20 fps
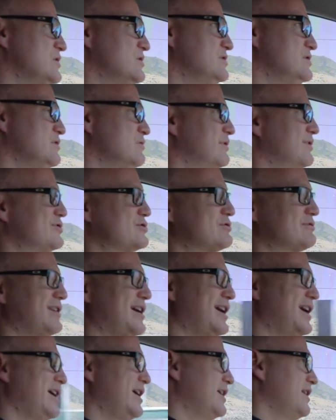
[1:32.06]
do what is
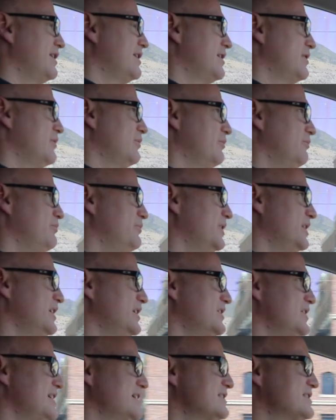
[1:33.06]
right, but
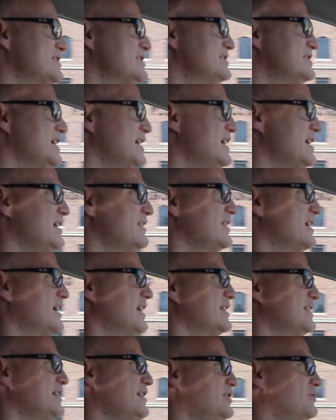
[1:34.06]
at the end of the day, they
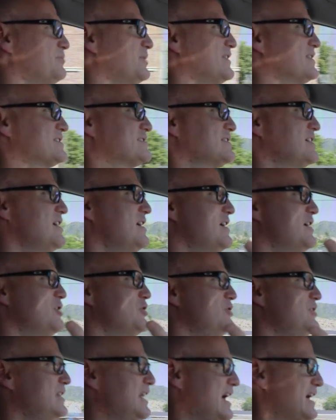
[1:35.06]
got hit by this
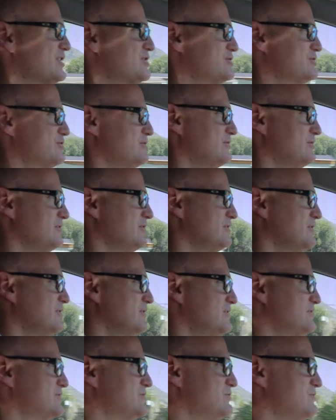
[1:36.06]
national
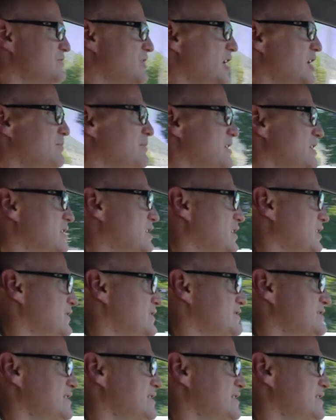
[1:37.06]
tsunami called the